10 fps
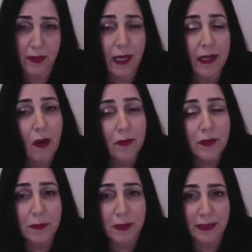and
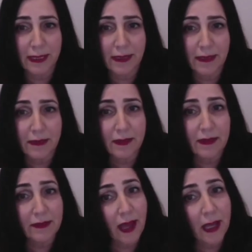ultimately to
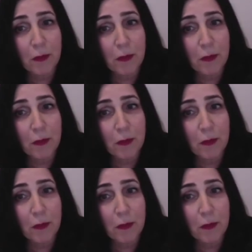design